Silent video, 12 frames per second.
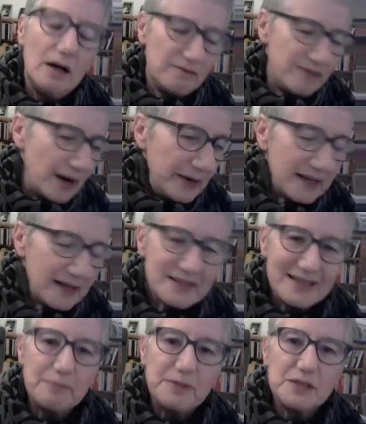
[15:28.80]
very
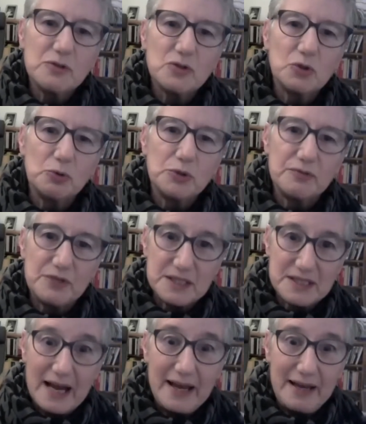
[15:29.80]
accepted and sort of the
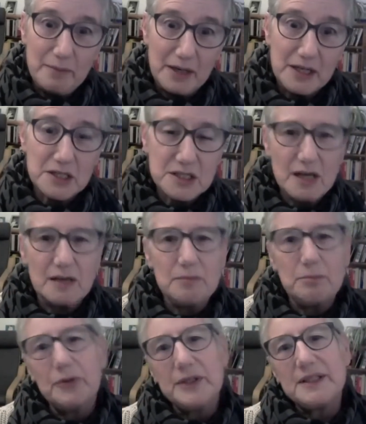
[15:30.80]
same. And at a certain
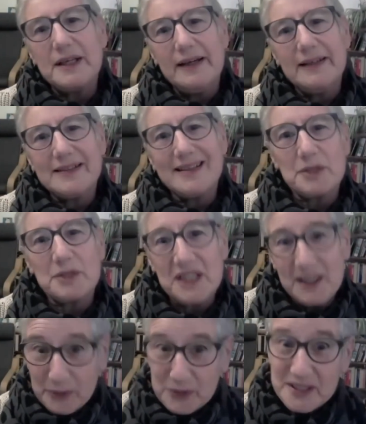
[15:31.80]
point it hit her, but
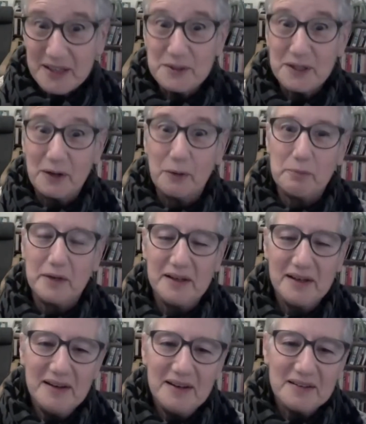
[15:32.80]
she also told me
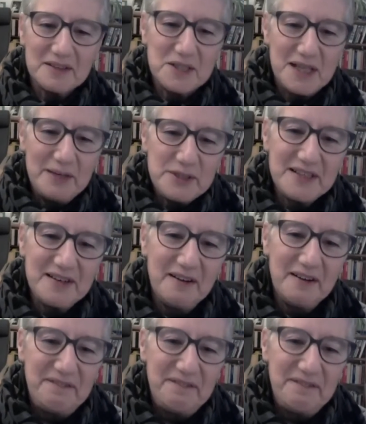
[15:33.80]
that she was in her